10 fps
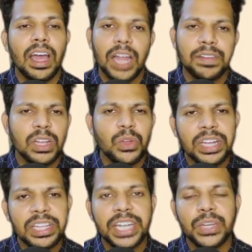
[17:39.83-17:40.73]
And when you look
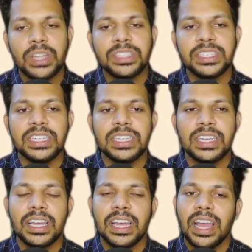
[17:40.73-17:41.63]
at the etiology,
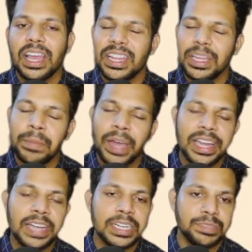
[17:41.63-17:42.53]
any
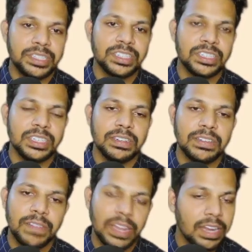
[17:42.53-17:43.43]
bile duct
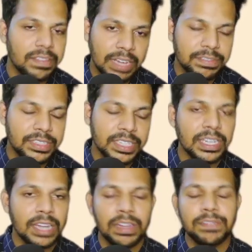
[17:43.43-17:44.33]
obstruction we have
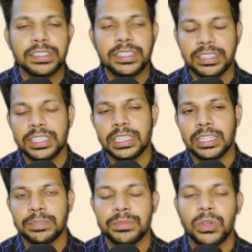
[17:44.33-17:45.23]
seen, and we'll further see
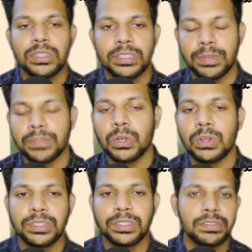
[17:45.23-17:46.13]
some of the
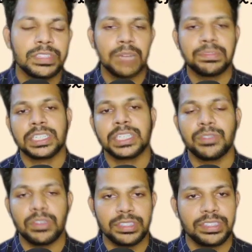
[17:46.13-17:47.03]
causes of the obstructive
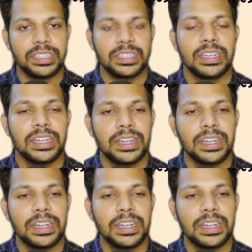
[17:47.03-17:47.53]
jaundice here.